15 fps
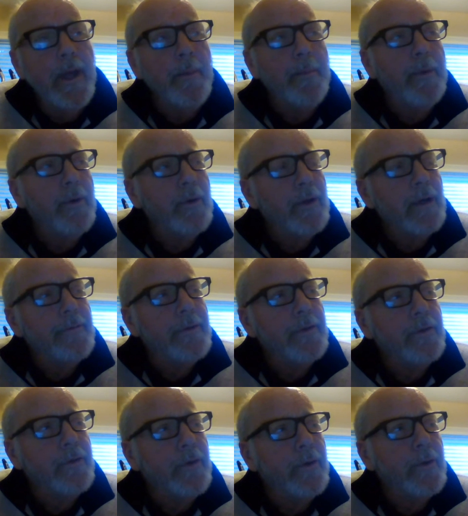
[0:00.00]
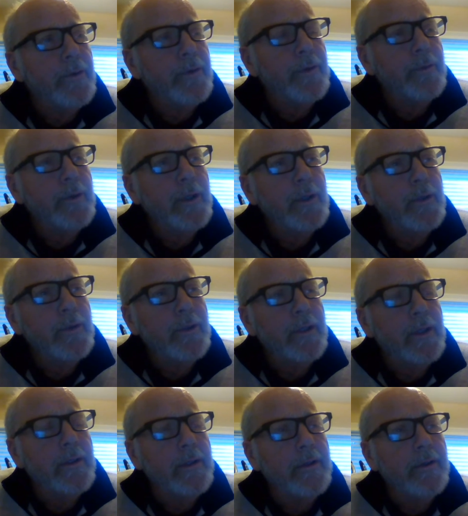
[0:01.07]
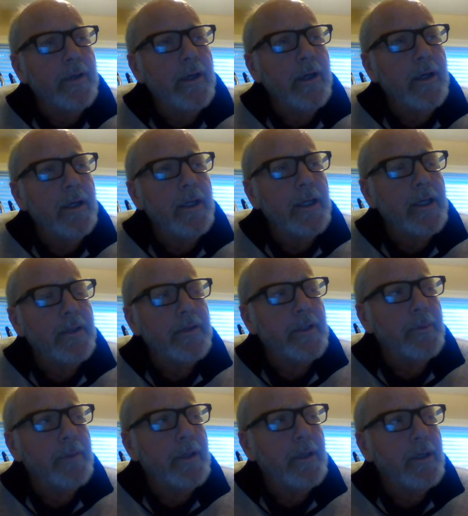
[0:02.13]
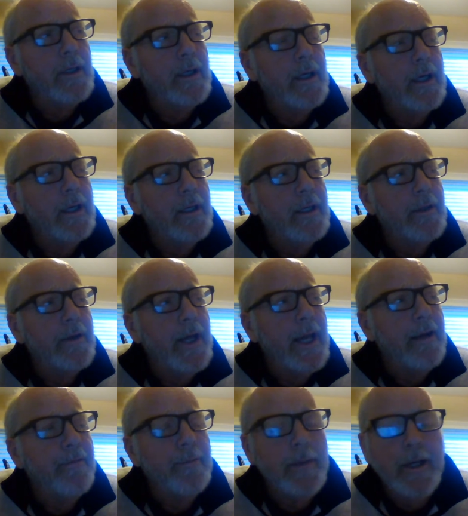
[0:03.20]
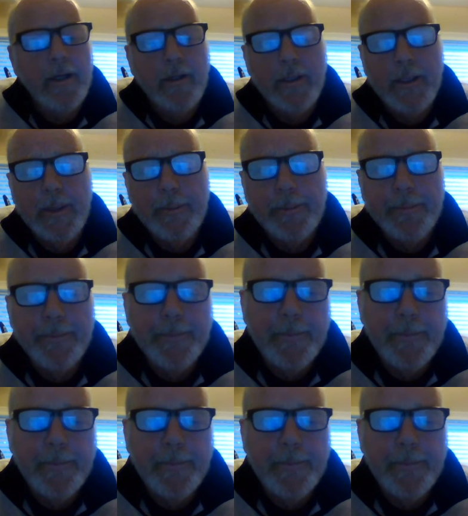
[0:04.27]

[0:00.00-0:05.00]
I pulled off to the shoulder of the road because I saw an exit about another half mile up.